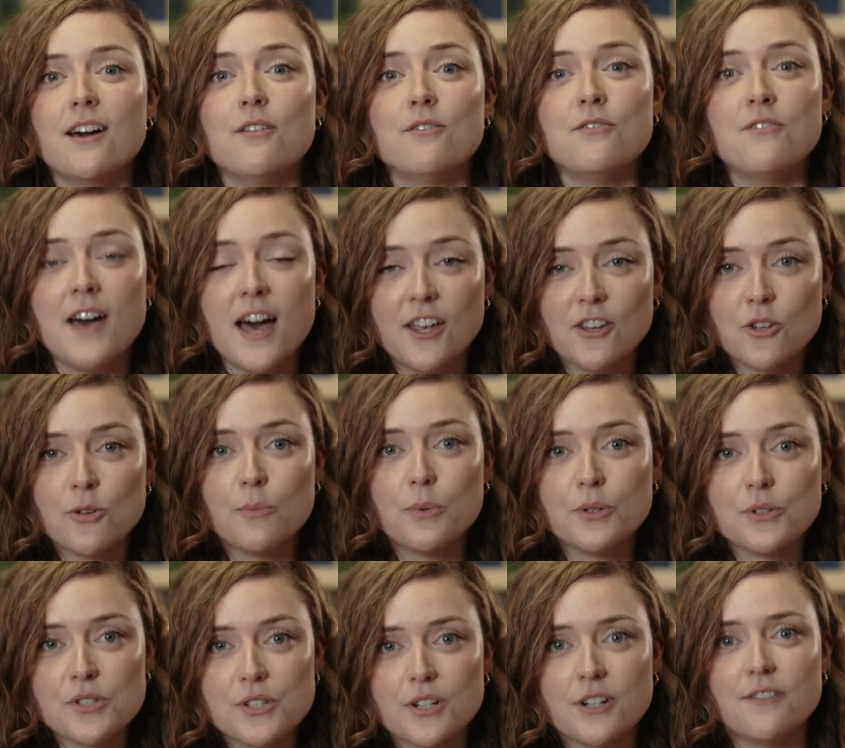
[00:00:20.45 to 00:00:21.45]
a
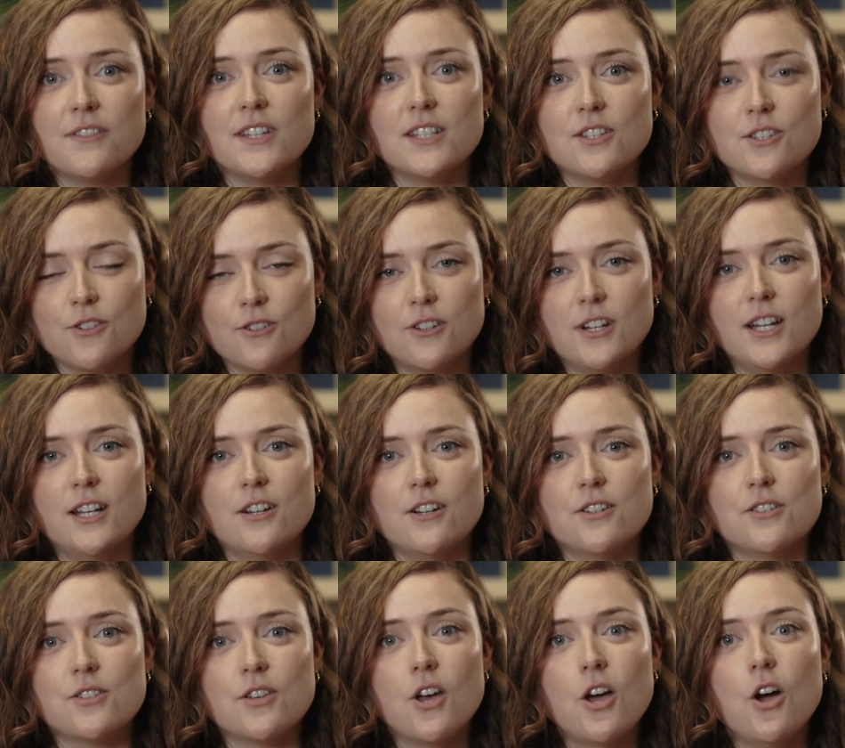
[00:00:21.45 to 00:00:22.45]
valuable service to
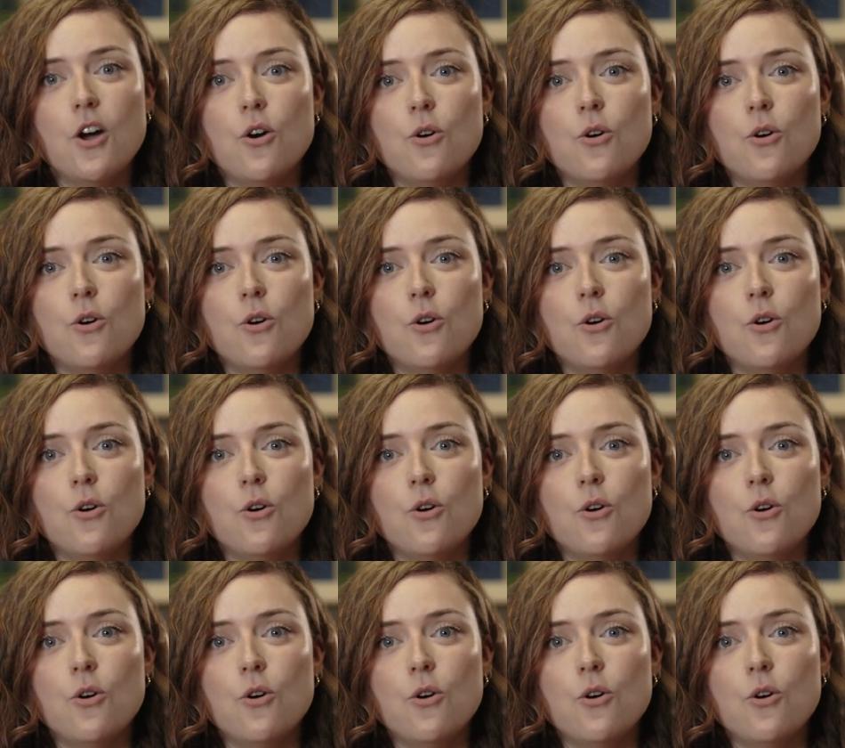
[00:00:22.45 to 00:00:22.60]
readers